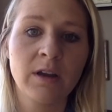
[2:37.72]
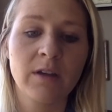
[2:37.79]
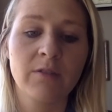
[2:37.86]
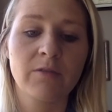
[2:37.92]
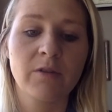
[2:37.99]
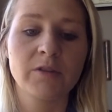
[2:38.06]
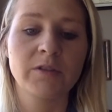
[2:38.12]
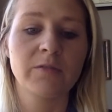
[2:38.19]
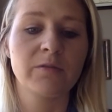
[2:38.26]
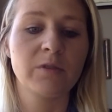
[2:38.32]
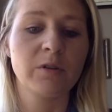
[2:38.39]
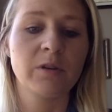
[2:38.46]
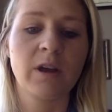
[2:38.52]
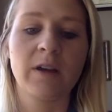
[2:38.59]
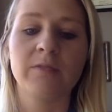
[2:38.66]
Frozen
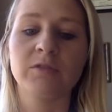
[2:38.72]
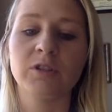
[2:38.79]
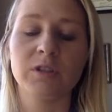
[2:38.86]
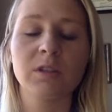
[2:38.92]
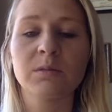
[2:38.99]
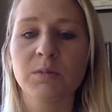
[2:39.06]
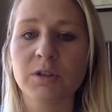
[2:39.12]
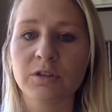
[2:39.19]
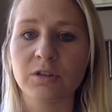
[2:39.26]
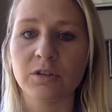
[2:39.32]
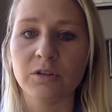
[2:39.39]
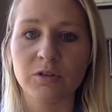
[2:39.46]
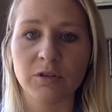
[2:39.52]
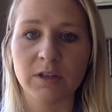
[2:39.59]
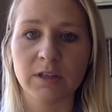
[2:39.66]
food have just as much
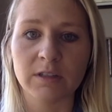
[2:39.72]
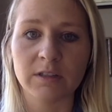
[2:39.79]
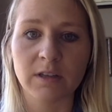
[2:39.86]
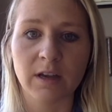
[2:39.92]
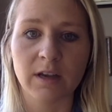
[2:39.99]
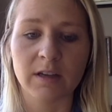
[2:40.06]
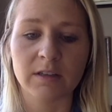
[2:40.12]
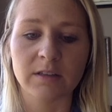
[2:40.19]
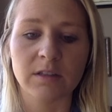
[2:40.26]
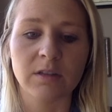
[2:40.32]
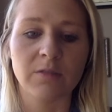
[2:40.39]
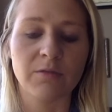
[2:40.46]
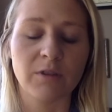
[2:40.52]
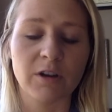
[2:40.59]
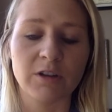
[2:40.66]
nutrients as
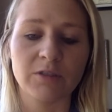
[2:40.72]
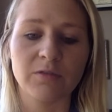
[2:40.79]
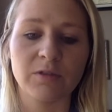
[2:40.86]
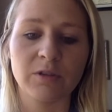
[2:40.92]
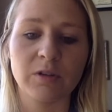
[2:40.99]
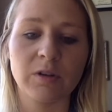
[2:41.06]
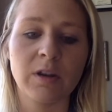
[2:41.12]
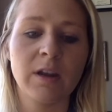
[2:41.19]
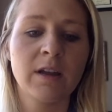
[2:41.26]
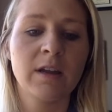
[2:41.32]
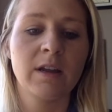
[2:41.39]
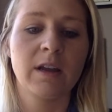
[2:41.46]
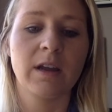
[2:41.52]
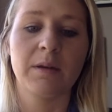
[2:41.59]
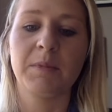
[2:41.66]
the fresh food.
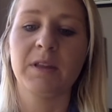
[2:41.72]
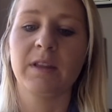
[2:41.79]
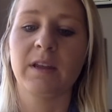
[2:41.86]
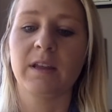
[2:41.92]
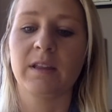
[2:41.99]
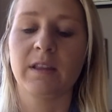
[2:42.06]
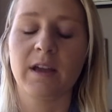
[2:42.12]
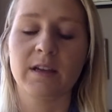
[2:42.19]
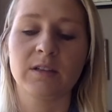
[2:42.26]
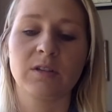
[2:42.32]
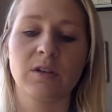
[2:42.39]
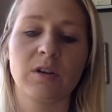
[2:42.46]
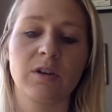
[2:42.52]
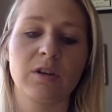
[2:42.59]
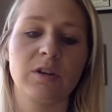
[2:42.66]
They can last
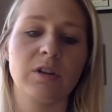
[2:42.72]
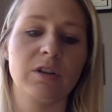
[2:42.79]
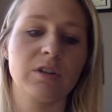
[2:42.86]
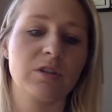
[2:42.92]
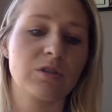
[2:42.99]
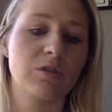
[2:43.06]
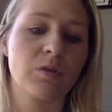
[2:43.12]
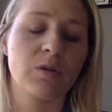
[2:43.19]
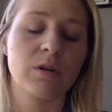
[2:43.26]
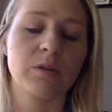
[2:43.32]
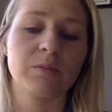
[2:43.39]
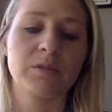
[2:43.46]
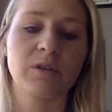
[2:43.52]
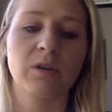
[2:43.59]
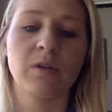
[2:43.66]
longer, you could store
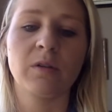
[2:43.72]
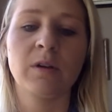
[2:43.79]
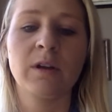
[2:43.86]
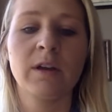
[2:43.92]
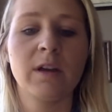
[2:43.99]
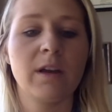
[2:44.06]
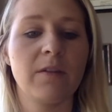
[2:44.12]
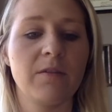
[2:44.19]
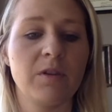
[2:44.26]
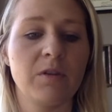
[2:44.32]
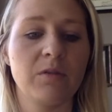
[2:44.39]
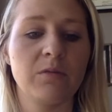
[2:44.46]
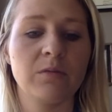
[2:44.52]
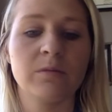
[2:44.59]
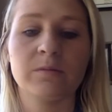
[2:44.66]
them. So if
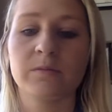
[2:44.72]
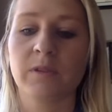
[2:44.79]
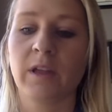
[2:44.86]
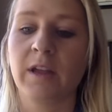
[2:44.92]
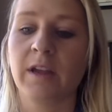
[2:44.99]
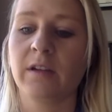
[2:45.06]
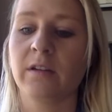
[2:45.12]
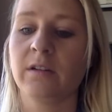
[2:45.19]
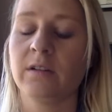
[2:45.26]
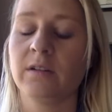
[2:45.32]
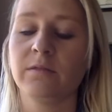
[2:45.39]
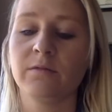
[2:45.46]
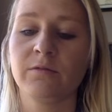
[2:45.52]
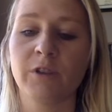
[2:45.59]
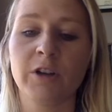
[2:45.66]
you like
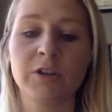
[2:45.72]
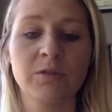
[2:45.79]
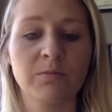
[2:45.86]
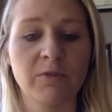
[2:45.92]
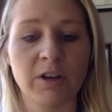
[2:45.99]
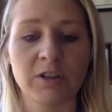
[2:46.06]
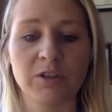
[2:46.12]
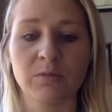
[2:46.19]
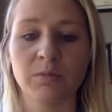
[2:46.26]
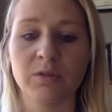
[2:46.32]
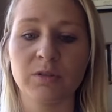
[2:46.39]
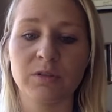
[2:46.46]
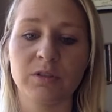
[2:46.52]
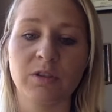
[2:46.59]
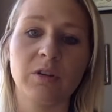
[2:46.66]
fresh
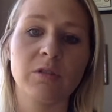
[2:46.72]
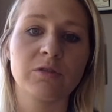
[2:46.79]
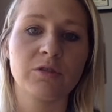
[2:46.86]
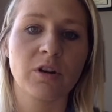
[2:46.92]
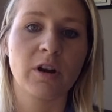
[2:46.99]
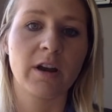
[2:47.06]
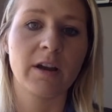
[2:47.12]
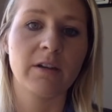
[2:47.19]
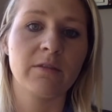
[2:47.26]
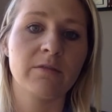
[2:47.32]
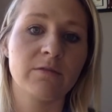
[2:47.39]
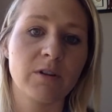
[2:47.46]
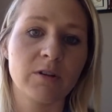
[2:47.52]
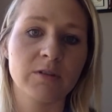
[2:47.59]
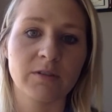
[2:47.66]
vegetables, try
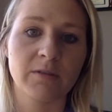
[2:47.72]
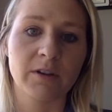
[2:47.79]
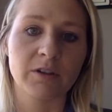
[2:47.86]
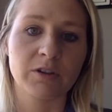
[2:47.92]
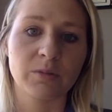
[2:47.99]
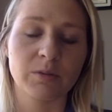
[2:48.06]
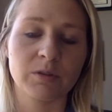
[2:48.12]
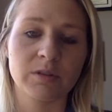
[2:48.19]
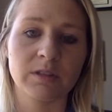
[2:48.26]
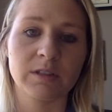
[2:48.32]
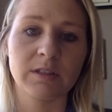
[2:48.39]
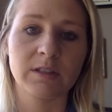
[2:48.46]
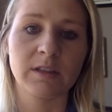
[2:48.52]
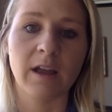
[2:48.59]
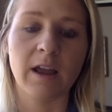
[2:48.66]
frozen vegetables
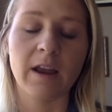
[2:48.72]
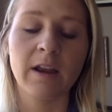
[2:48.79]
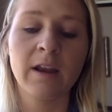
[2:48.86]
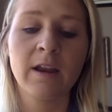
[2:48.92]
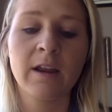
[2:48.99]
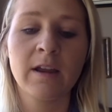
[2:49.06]
instead.